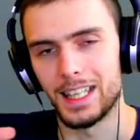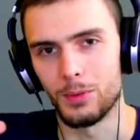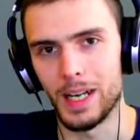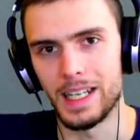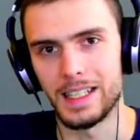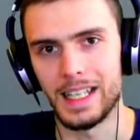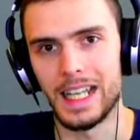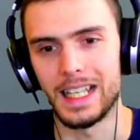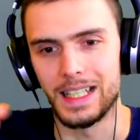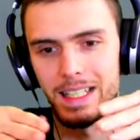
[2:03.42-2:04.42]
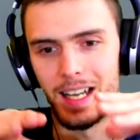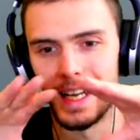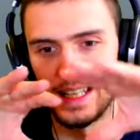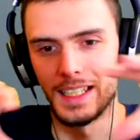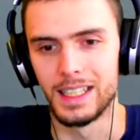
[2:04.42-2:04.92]
the radius
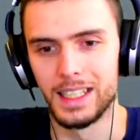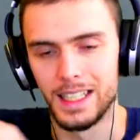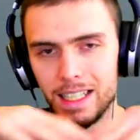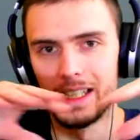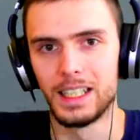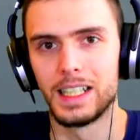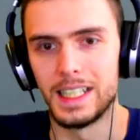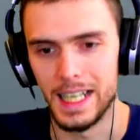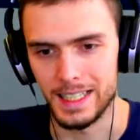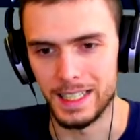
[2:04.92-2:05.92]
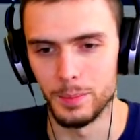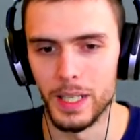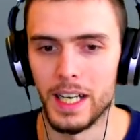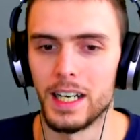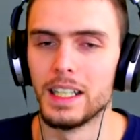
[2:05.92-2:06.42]
inside next to the
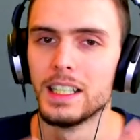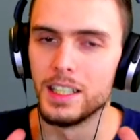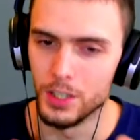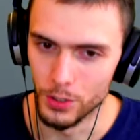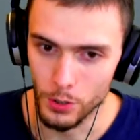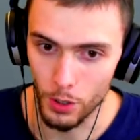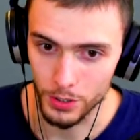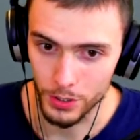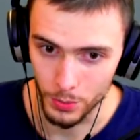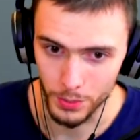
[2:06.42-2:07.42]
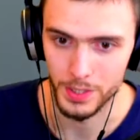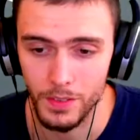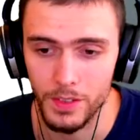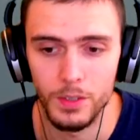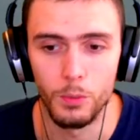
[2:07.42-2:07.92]
player. Not good.
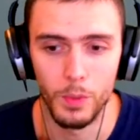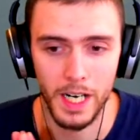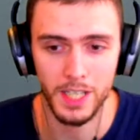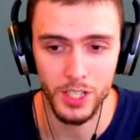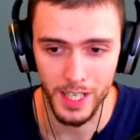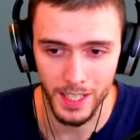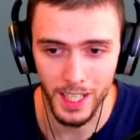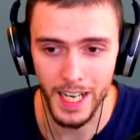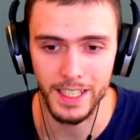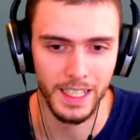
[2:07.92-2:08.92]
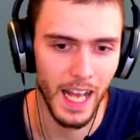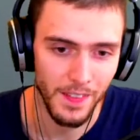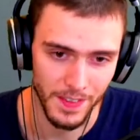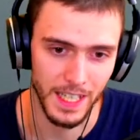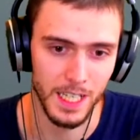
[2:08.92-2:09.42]
When I shine a light
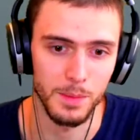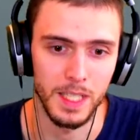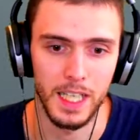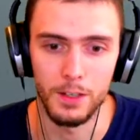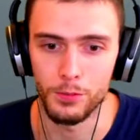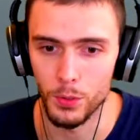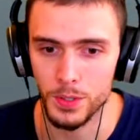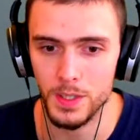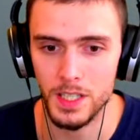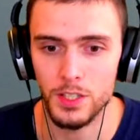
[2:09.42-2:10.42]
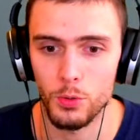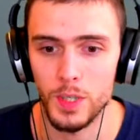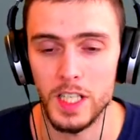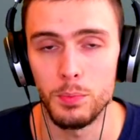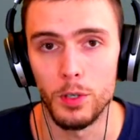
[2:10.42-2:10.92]
at the enemy, it forces it to
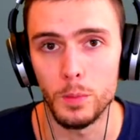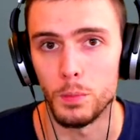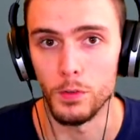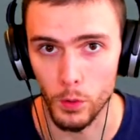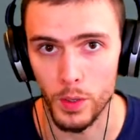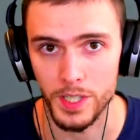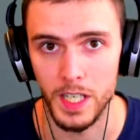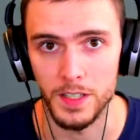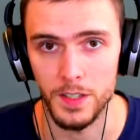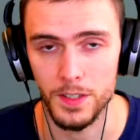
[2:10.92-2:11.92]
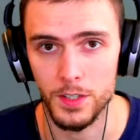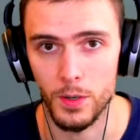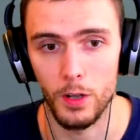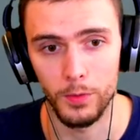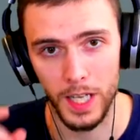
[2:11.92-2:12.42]
respawn before it charges. So
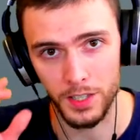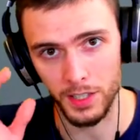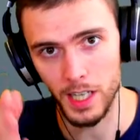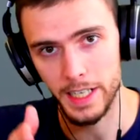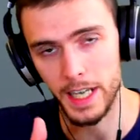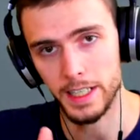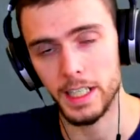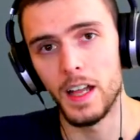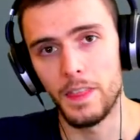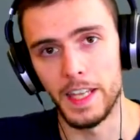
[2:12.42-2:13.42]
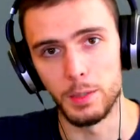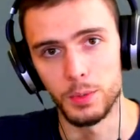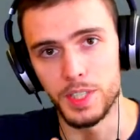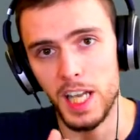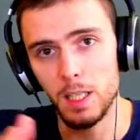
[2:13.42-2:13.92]
I'll flash a light at it, then it will
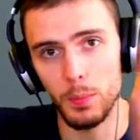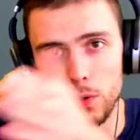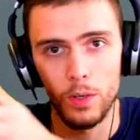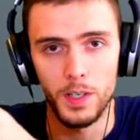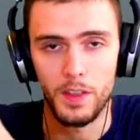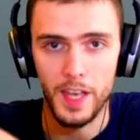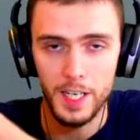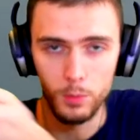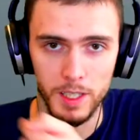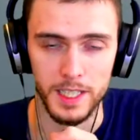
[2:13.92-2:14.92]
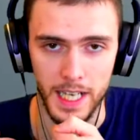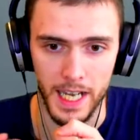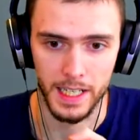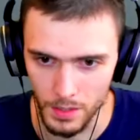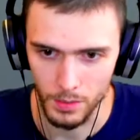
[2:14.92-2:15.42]
teleport, then it will
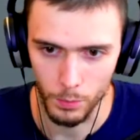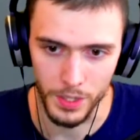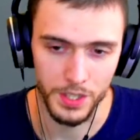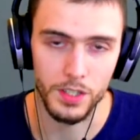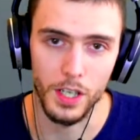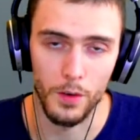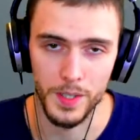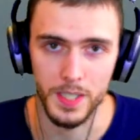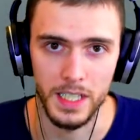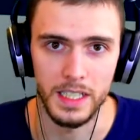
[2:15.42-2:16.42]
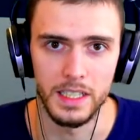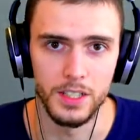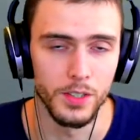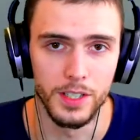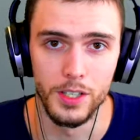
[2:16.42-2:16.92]
attack. Which obviously
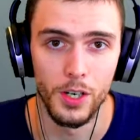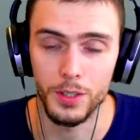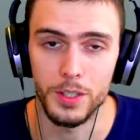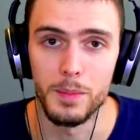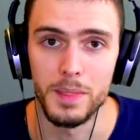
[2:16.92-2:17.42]
you're not going to be